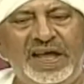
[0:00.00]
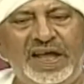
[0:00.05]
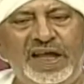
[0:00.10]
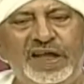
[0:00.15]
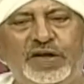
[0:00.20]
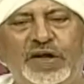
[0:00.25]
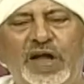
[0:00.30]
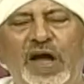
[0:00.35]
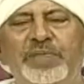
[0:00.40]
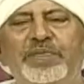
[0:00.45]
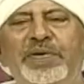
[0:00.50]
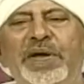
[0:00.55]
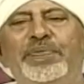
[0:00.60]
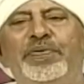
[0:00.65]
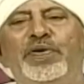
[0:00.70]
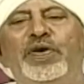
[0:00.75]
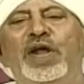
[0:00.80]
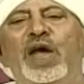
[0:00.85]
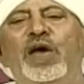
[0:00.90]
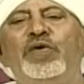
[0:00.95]
It can be
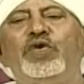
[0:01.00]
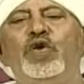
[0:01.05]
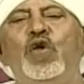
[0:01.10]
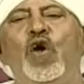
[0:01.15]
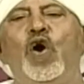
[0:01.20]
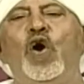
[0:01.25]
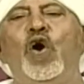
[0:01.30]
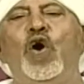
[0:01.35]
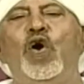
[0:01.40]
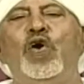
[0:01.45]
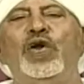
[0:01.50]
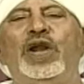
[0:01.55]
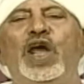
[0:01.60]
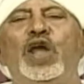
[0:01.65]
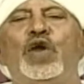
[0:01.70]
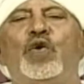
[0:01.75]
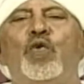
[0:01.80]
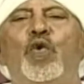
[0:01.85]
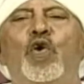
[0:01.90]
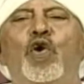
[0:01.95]
pronounced O,
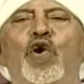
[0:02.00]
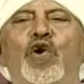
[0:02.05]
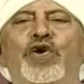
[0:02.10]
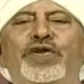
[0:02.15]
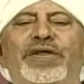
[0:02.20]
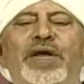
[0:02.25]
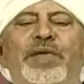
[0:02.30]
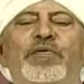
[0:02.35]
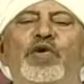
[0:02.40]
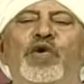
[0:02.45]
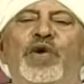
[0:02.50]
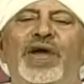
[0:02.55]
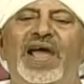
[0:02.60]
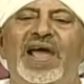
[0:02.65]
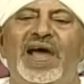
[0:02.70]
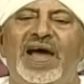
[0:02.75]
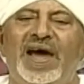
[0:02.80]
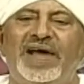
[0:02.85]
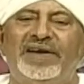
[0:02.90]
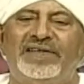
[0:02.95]
like war,
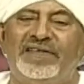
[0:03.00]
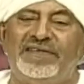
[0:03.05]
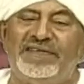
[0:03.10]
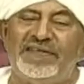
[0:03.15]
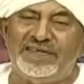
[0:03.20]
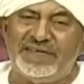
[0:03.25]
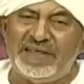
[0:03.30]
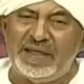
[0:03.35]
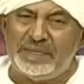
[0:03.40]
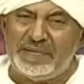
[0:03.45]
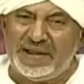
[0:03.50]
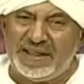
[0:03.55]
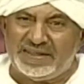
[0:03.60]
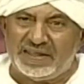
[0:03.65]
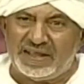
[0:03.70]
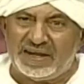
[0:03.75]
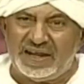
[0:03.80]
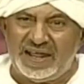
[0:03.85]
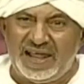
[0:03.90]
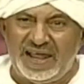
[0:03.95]
W-A-R. It is the same
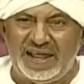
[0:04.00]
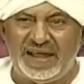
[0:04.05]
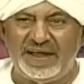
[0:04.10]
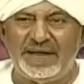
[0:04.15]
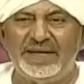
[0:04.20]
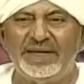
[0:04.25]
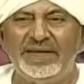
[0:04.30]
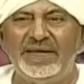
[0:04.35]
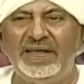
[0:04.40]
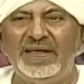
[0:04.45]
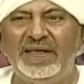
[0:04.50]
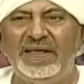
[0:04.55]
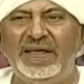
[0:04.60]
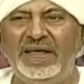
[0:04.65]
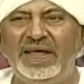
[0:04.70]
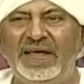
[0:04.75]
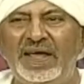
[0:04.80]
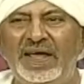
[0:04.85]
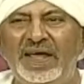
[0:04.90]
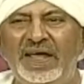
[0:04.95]
letter, A. It
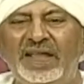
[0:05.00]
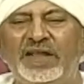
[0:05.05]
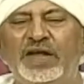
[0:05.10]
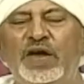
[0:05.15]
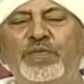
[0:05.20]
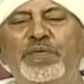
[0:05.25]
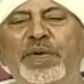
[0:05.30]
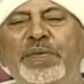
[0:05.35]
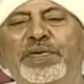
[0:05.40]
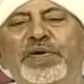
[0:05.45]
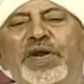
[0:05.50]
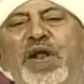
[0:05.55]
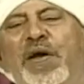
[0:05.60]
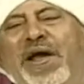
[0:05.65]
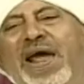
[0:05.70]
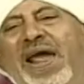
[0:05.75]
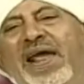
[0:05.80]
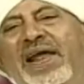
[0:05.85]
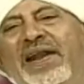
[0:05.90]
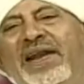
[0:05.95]
can be
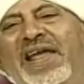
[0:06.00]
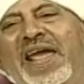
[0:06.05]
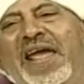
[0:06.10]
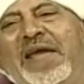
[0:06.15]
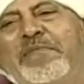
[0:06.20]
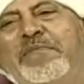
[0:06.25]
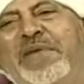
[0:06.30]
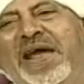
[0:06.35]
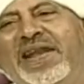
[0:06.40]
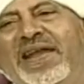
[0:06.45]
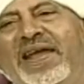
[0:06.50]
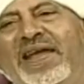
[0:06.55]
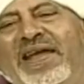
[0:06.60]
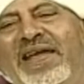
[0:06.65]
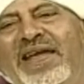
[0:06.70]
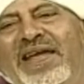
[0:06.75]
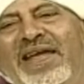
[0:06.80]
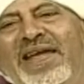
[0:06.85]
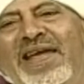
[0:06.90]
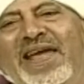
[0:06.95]
pronounced E, like
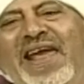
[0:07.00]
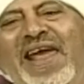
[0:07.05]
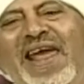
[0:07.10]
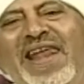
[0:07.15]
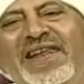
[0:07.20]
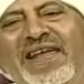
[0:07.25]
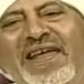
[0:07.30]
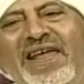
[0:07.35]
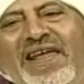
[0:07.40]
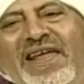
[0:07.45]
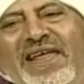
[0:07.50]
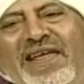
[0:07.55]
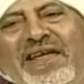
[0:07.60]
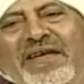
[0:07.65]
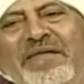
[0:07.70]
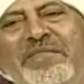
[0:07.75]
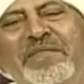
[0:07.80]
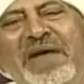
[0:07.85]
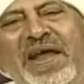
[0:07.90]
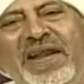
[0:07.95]
many, any,
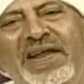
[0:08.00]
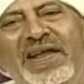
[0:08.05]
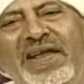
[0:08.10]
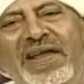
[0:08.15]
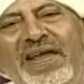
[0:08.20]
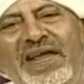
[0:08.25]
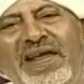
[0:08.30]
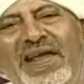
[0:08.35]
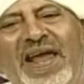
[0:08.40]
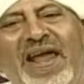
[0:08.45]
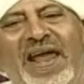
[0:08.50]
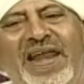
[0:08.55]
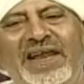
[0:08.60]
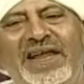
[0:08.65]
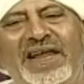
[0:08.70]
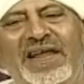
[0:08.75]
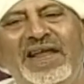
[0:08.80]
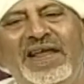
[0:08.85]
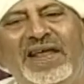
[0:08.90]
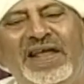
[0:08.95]
many,
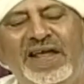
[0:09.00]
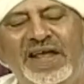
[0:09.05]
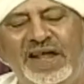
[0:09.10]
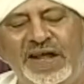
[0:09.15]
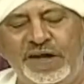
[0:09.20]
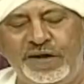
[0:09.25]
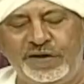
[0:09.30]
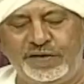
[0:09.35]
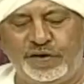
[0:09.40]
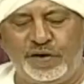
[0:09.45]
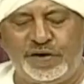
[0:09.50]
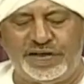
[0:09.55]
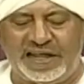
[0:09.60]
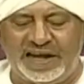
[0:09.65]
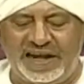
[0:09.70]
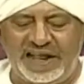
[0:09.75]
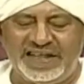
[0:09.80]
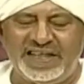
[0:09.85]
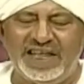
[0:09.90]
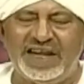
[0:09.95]
any. So
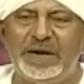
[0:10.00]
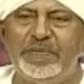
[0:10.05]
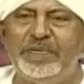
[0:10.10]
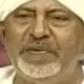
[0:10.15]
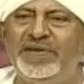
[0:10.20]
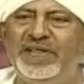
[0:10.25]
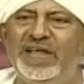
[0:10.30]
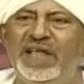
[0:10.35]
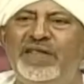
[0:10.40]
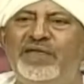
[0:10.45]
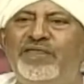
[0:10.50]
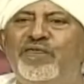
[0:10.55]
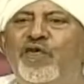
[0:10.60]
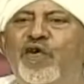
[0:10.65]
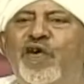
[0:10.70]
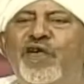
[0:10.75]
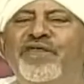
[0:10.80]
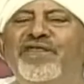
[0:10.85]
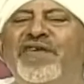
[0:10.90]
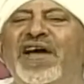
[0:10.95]
the letter represents
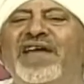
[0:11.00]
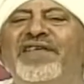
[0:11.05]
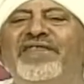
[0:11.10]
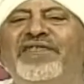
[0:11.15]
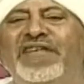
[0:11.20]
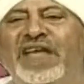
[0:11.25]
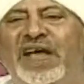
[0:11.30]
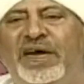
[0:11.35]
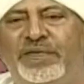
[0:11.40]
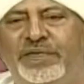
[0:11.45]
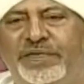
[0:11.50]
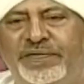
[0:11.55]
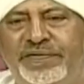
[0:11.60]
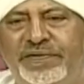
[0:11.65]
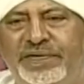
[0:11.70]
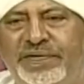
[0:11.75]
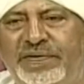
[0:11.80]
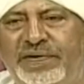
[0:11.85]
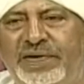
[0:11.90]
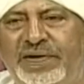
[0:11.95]
4 or 5
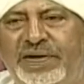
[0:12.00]
sounds.